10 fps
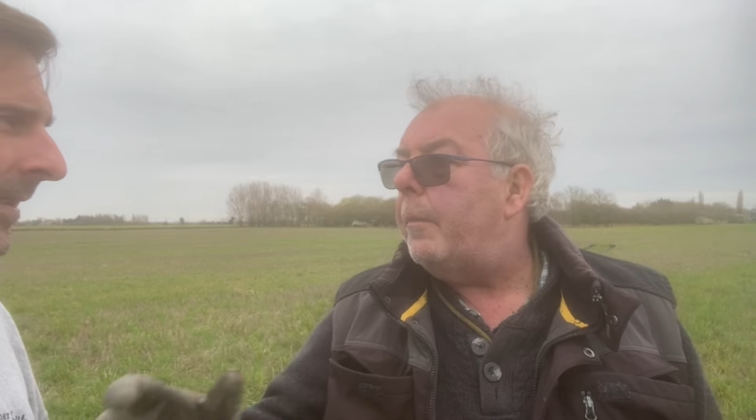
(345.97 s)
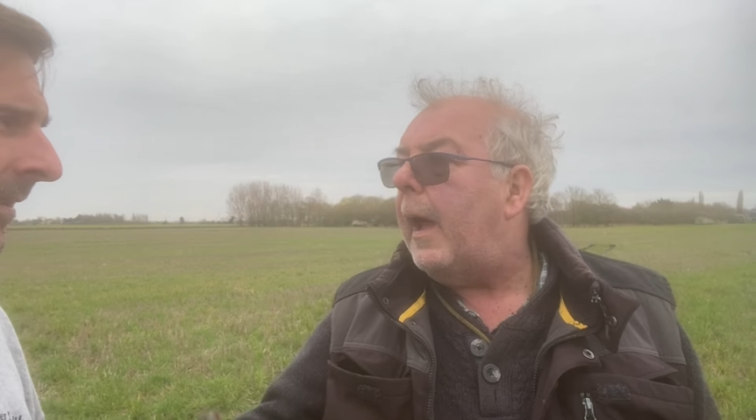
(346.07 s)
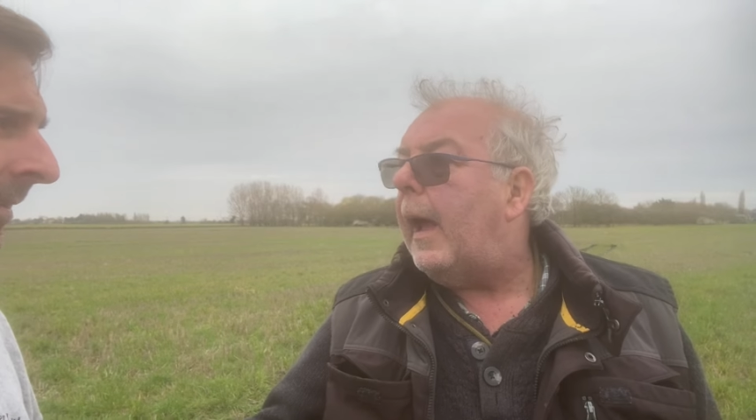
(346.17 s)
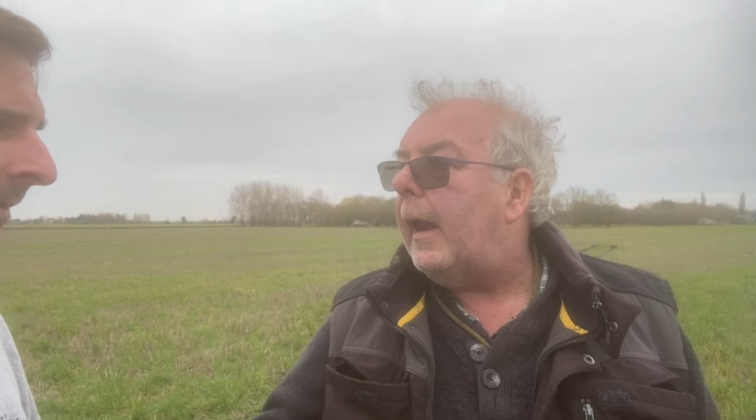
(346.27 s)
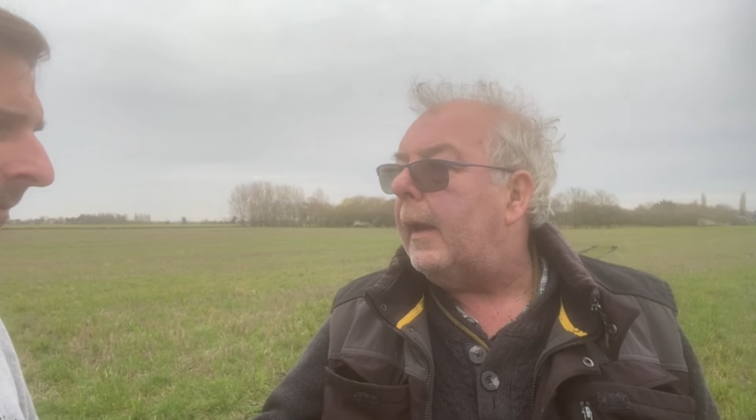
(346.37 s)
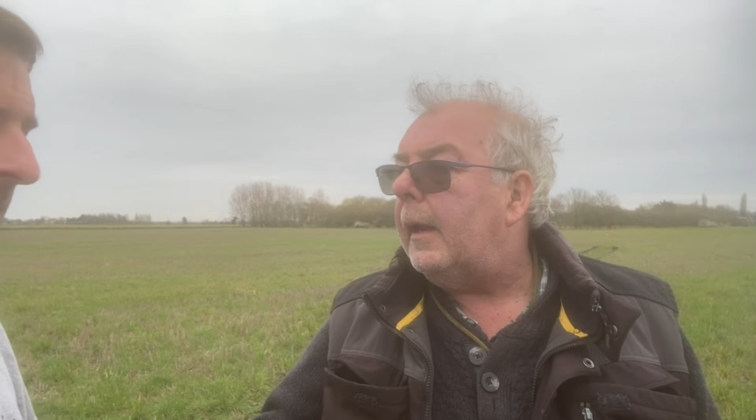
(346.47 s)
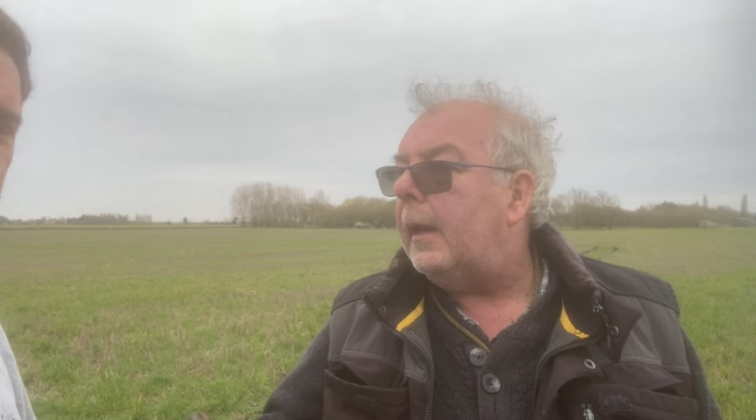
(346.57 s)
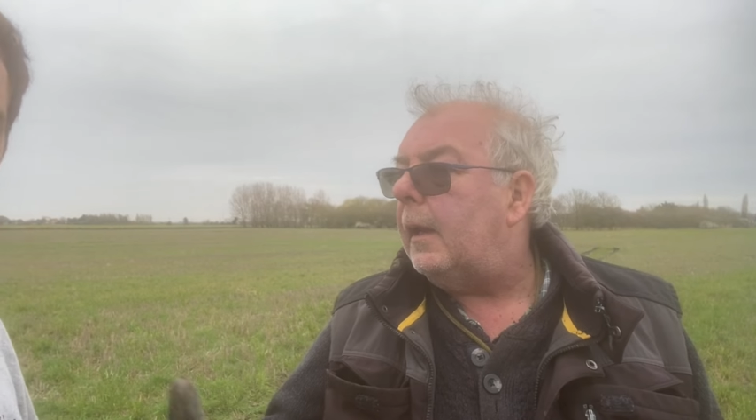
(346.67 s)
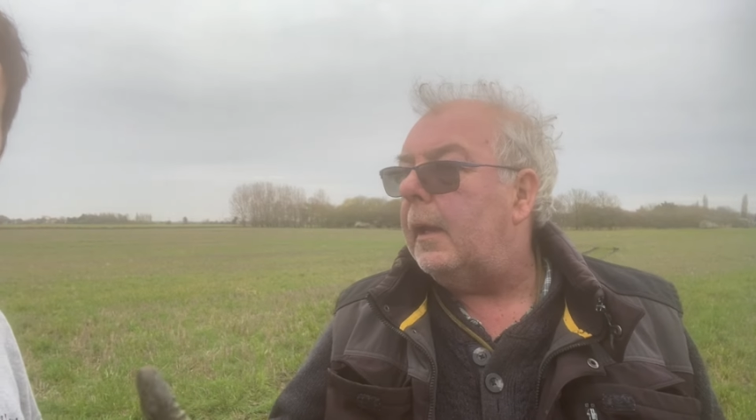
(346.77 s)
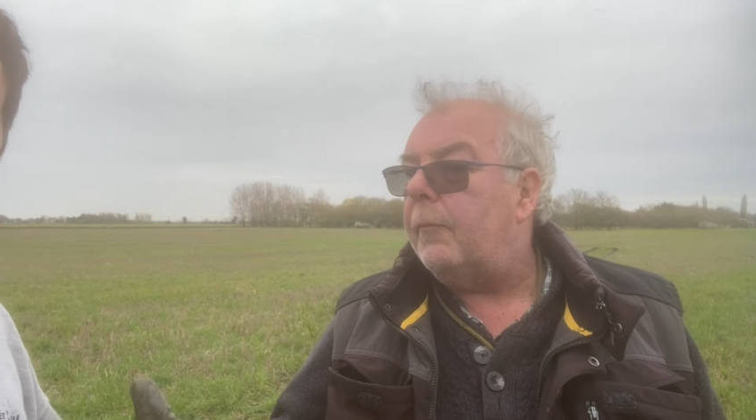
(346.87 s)
barley,
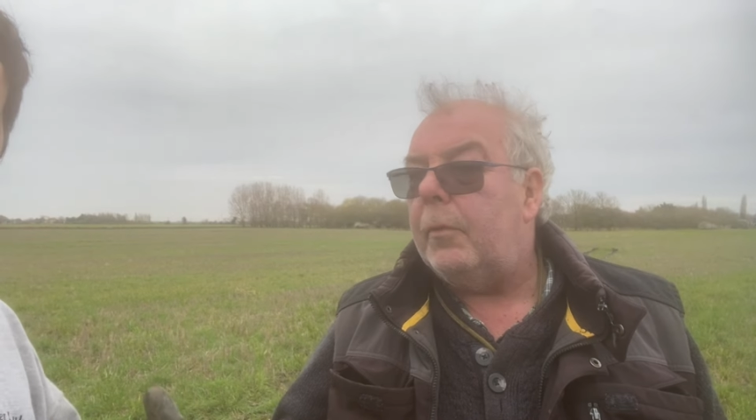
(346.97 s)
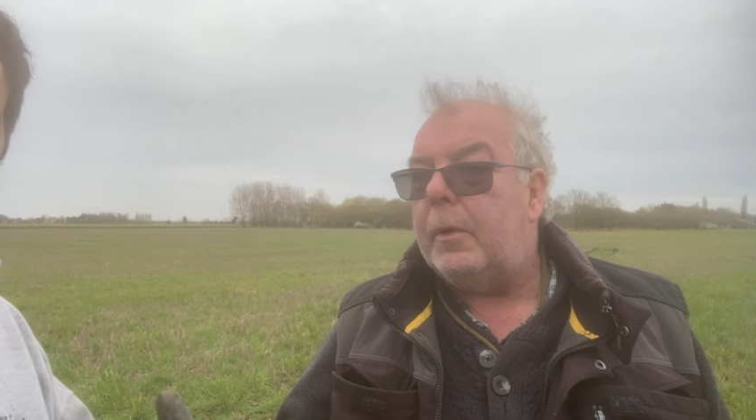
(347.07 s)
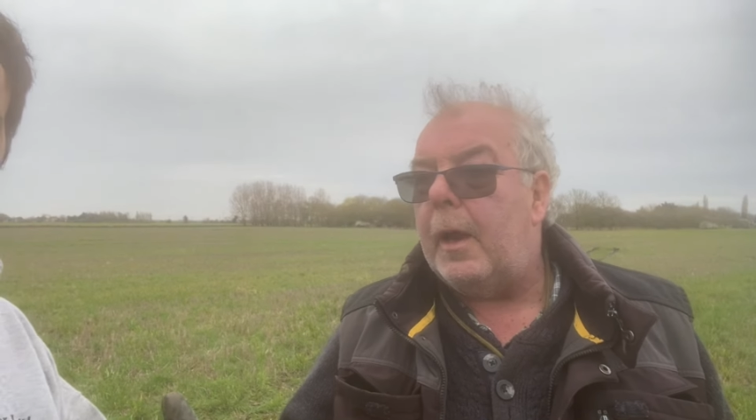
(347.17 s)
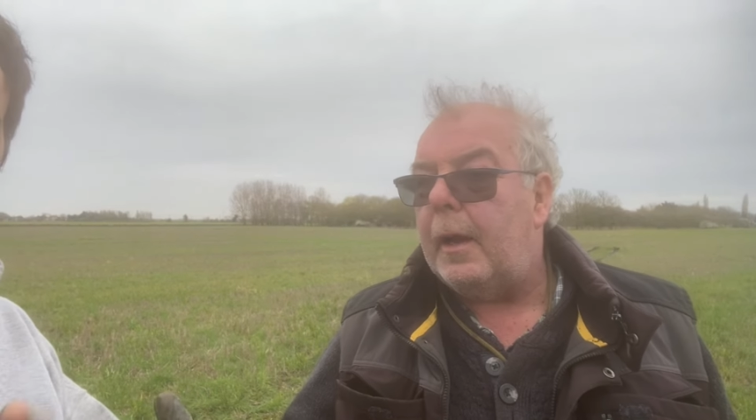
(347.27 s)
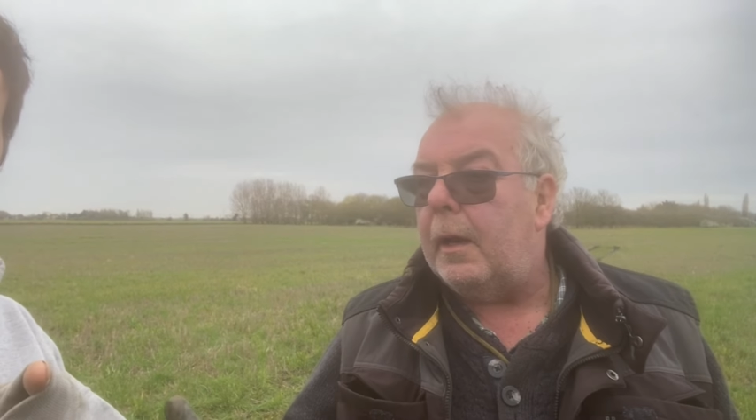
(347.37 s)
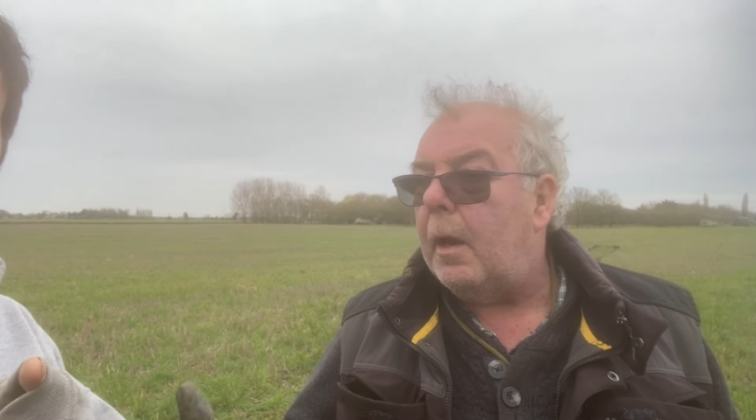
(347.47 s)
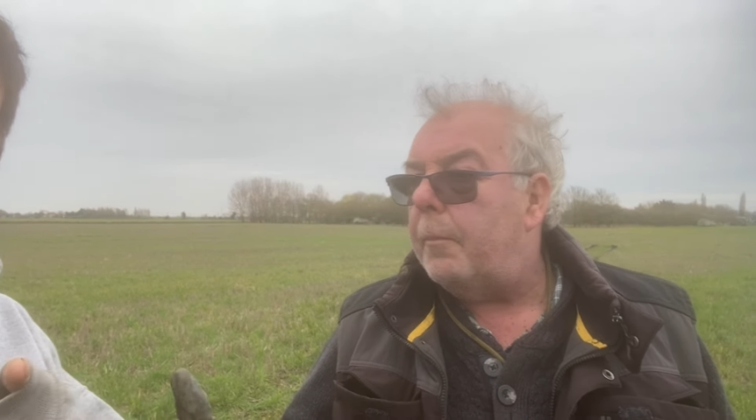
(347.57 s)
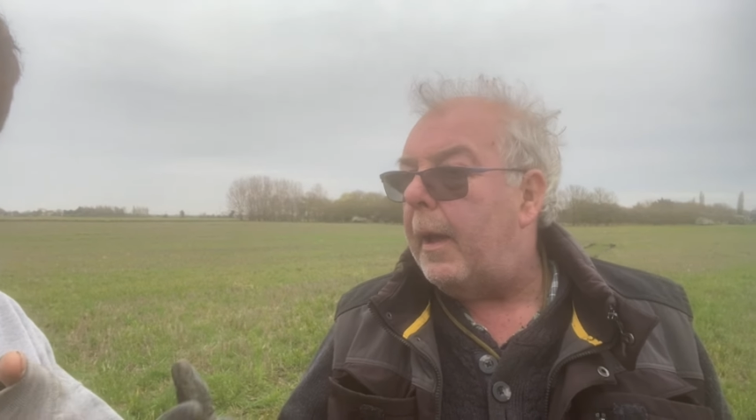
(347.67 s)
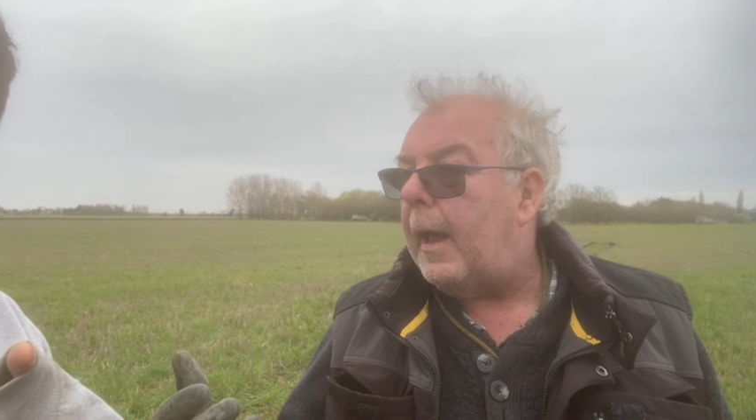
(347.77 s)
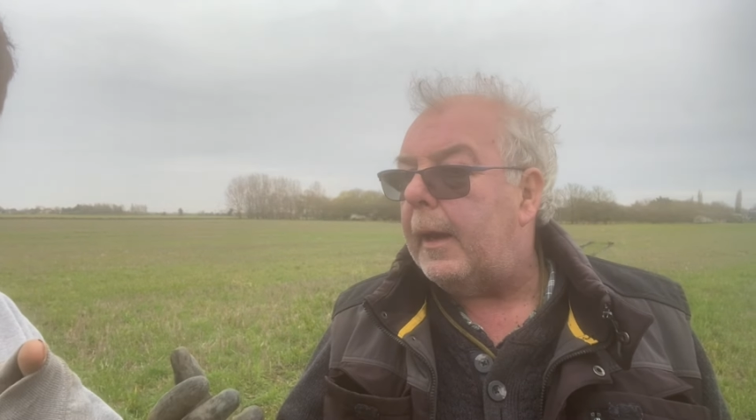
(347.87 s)
if we try to get no
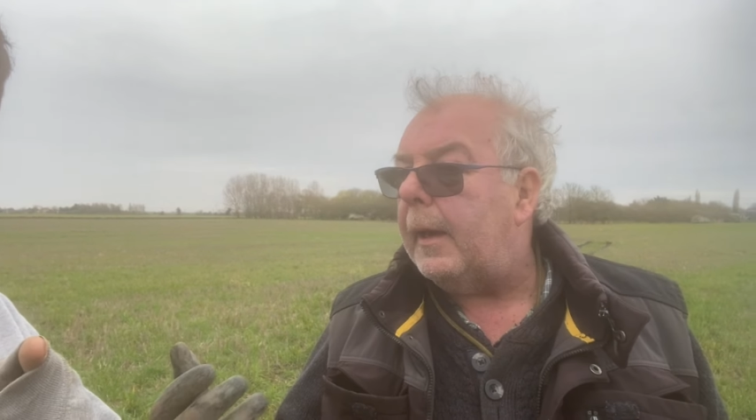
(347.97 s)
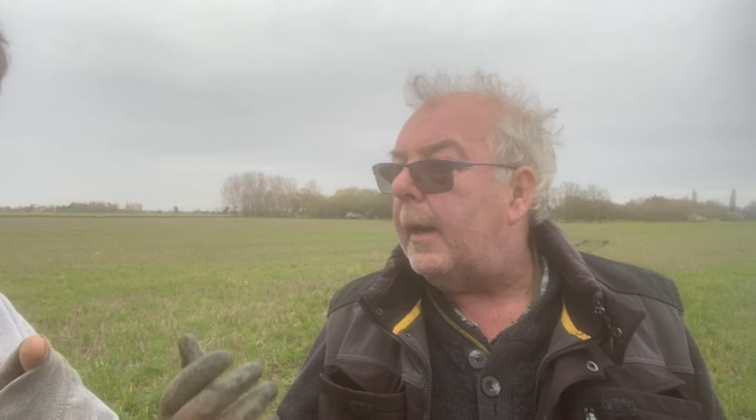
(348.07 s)
barley